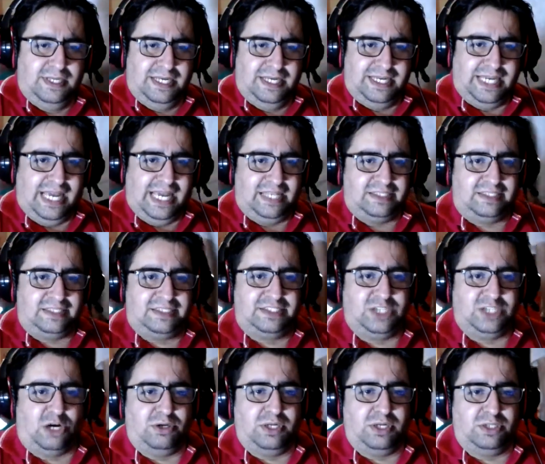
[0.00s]
Yes,
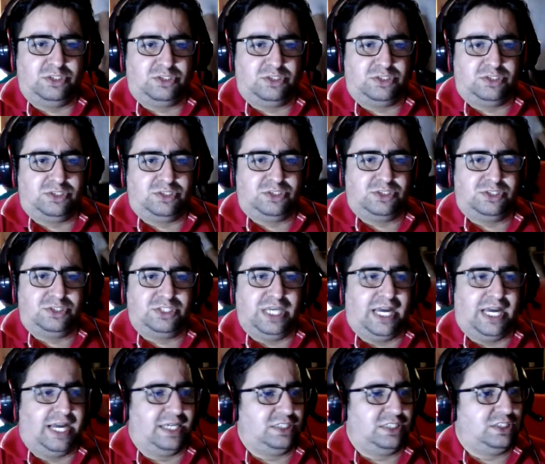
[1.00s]
shoutouts.
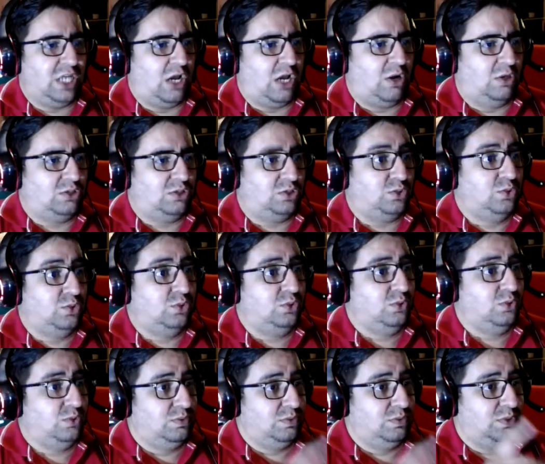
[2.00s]
Yeah, shoutouts
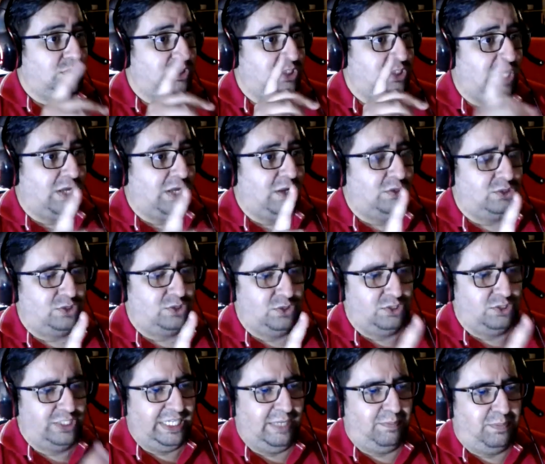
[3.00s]
to
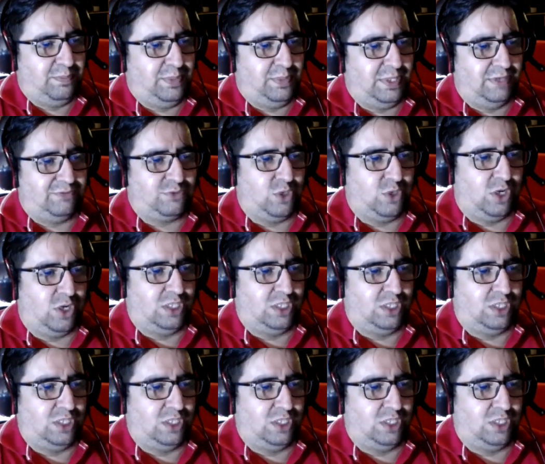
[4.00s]
Deep, of